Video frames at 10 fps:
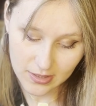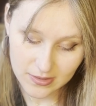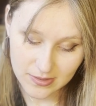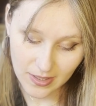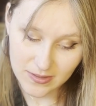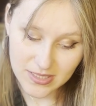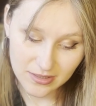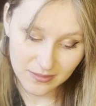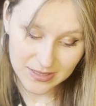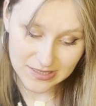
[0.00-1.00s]
So that was a
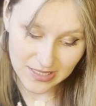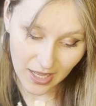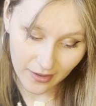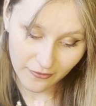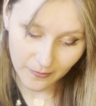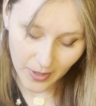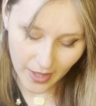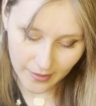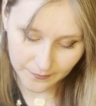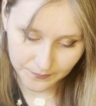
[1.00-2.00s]
little bit tough,
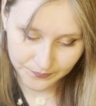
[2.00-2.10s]
but